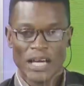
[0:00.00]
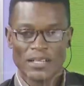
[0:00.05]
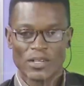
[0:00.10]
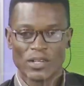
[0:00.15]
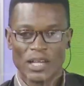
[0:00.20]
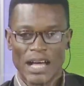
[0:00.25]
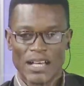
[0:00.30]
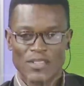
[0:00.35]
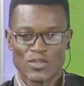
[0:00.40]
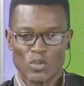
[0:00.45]

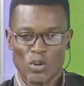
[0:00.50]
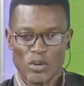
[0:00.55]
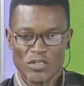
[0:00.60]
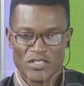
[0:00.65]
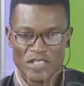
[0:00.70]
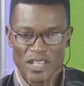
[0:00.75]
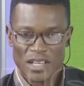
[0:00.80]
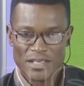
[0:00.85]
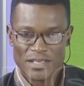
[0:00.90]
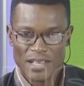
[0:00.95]
And the last
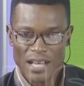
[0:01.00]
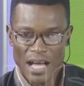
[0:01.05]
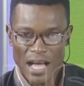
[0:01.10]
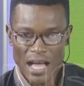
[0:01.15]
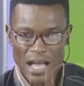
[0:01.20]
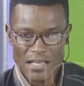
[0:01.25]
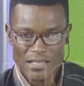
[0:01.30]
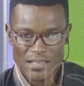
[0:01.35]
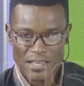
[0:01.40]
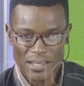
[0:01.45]
one says
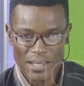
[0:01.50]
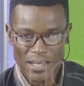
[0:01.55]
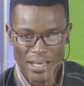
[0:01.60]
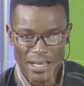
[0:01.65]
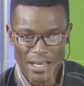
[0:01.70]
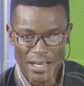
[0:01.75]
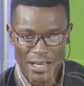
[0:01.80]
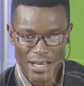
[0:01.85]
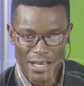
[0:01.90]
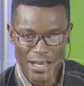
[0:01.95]

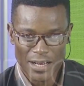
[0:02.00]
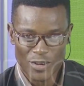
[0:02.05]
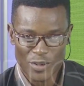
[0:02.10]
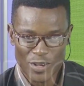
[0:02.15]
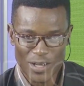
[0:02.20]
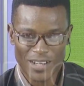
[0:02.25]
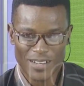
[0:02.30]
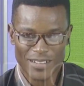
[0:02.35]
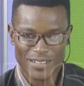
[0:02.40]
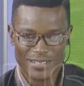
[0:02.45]
Arsenal.
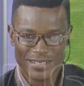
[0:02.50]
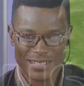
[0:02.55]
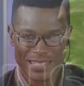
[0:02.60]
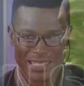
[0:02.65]
Well,